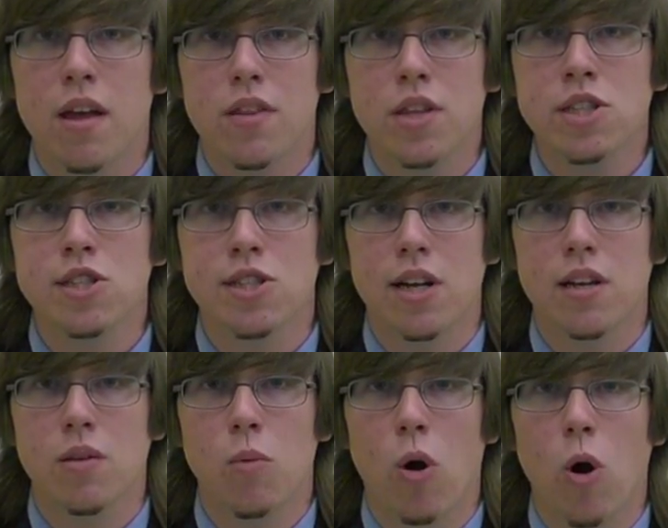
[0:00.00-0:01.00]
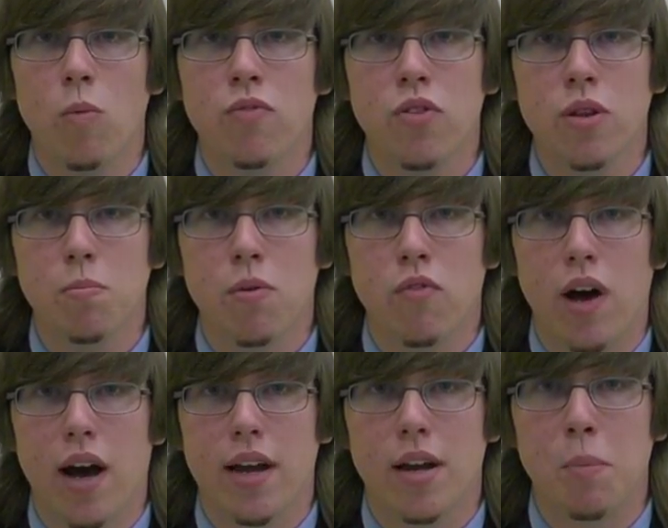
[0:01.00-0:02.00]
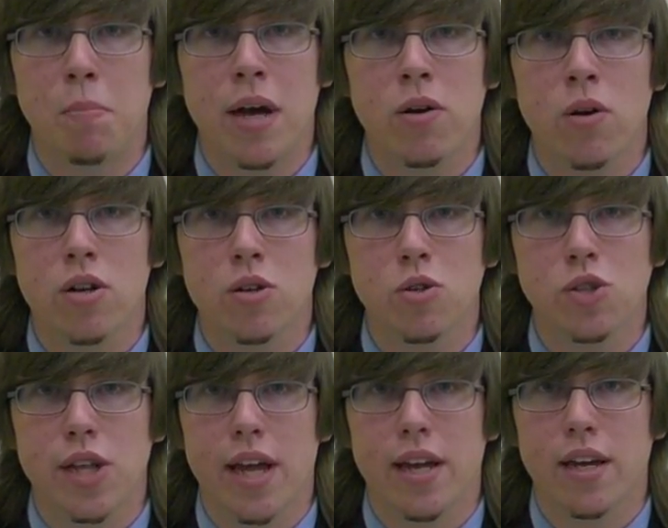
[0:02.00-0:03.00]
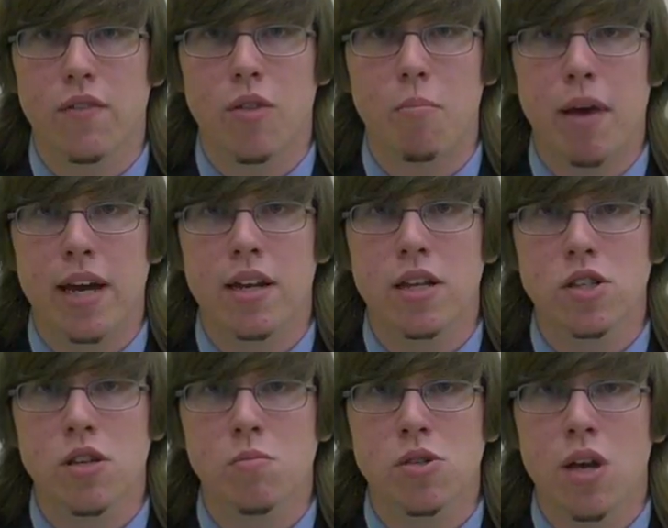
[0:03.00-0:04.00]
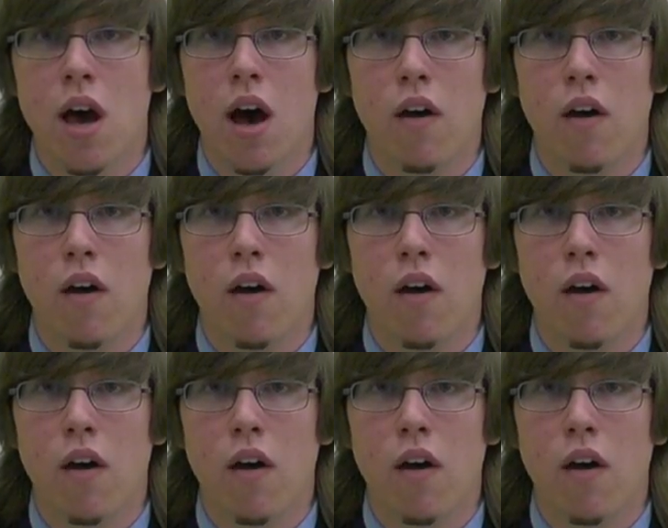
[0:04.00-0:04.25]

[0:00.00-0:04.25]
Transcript: This study will hopefully provide a better understanding of the mechanisms